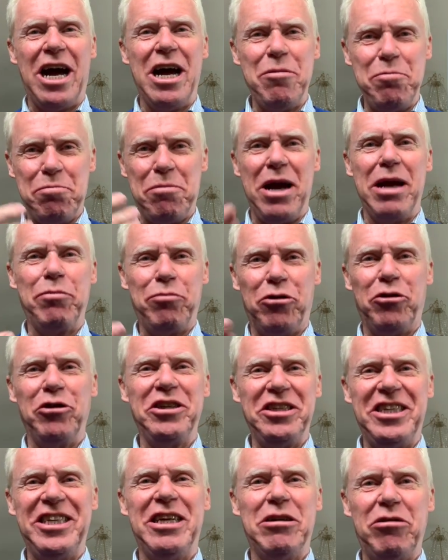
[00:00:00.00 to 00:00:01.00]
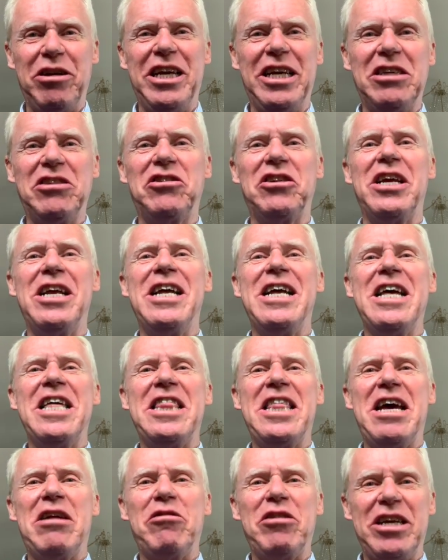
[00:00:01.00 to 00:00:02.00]
my point here is
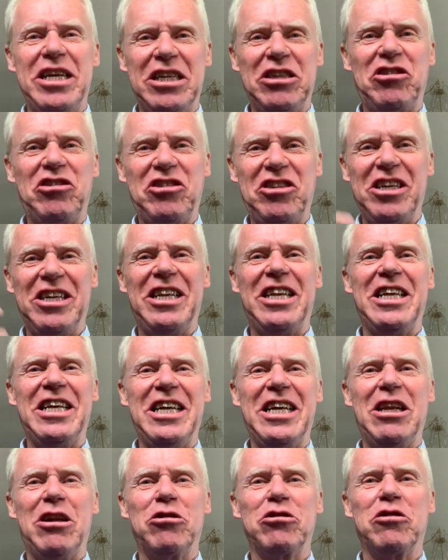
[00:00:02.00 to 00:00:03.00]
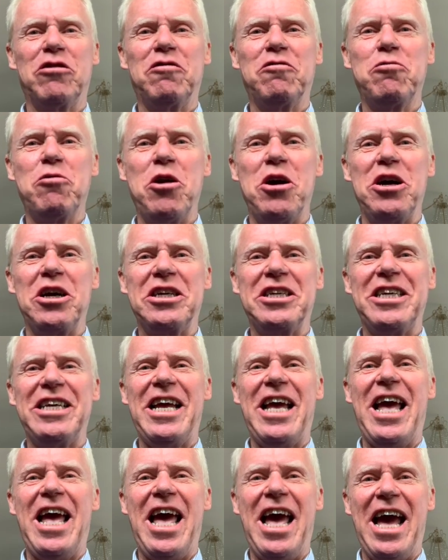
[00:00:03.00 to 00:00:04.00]
there is still a lot of work
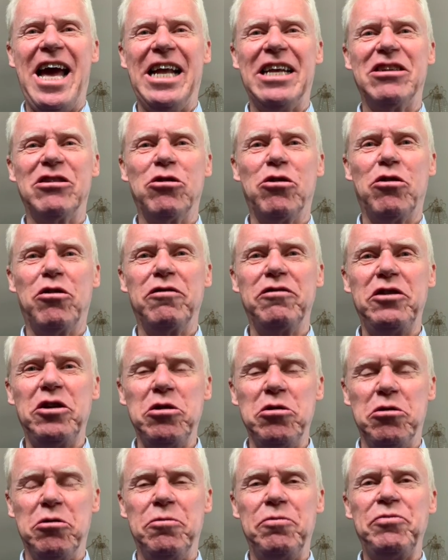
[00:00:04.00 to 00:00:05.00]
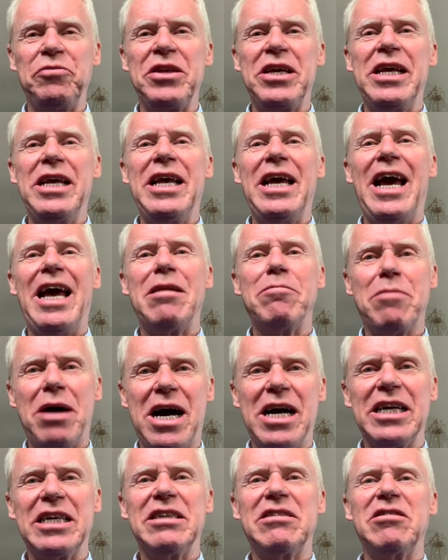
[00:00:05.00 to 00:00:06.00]
ahead of you. And
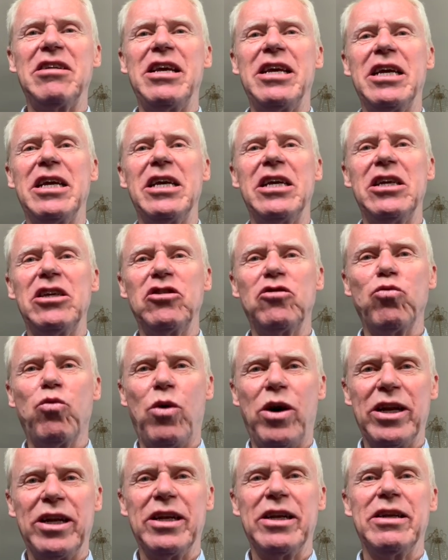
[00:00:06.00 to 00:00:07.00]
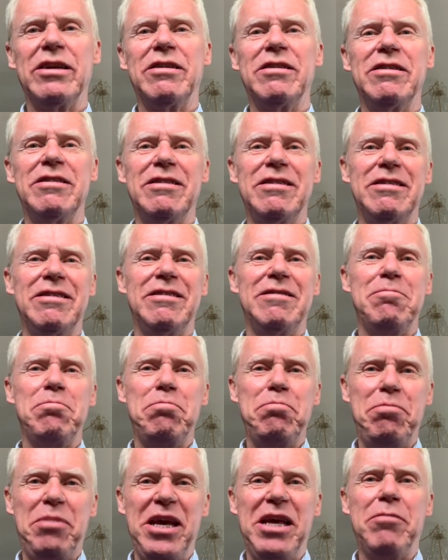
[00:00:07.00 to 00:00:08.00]
marketing is one
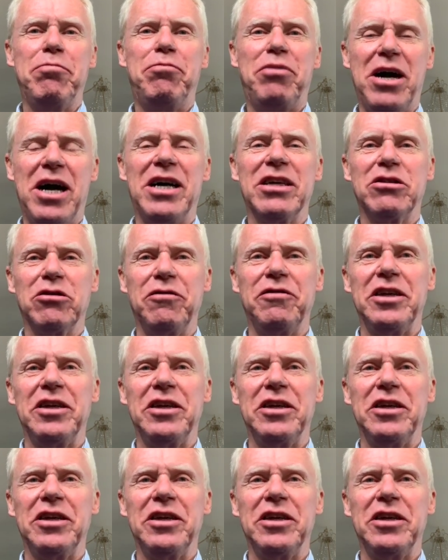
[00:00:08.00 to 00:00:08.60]
big part of